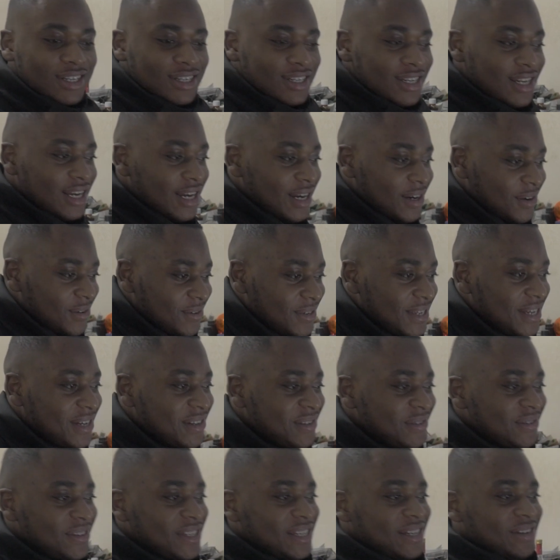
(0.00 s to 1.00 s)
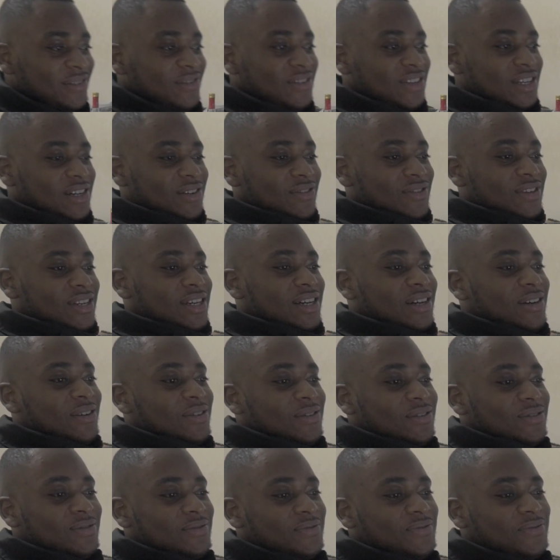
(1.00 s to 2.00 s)
Now, now, now, now,
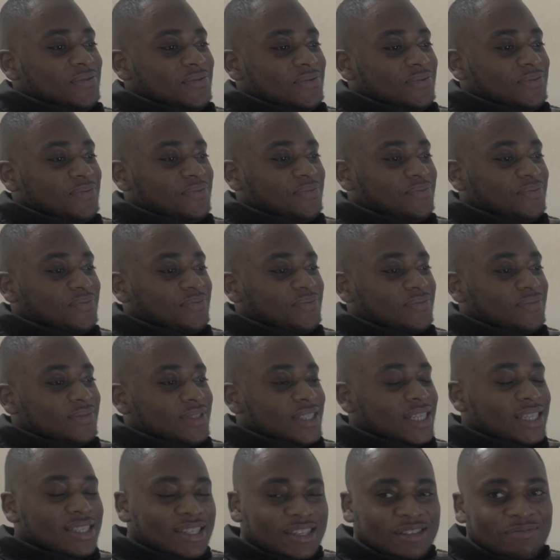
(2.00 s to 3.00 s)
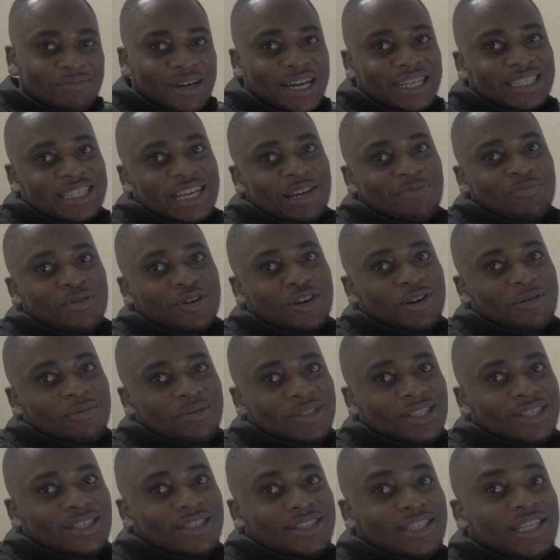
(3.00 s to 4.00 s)
now. This is my type of
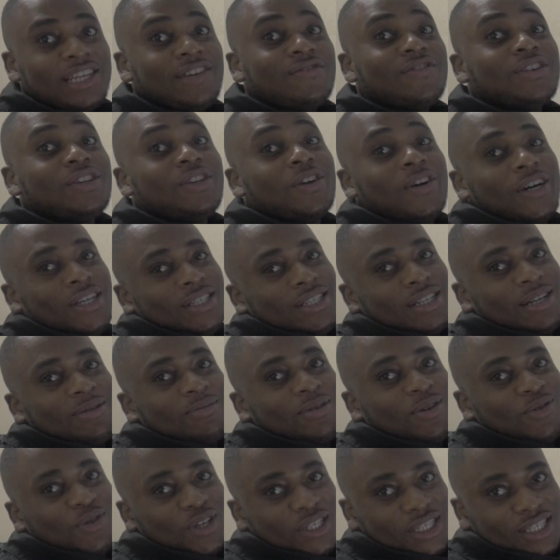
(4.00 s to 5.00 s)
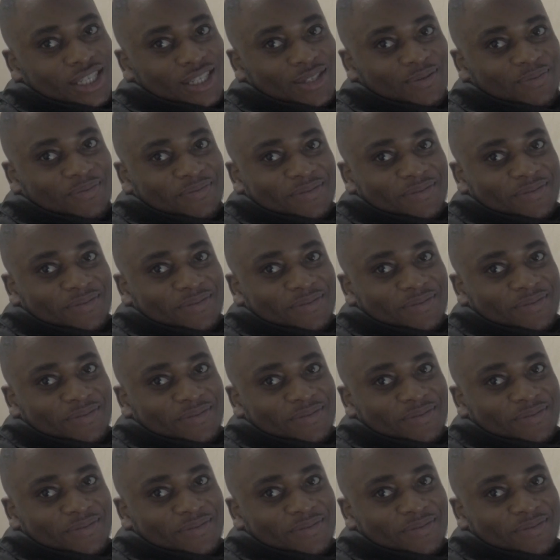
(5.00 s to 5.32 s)
comedy. Even though I said I'm not watching.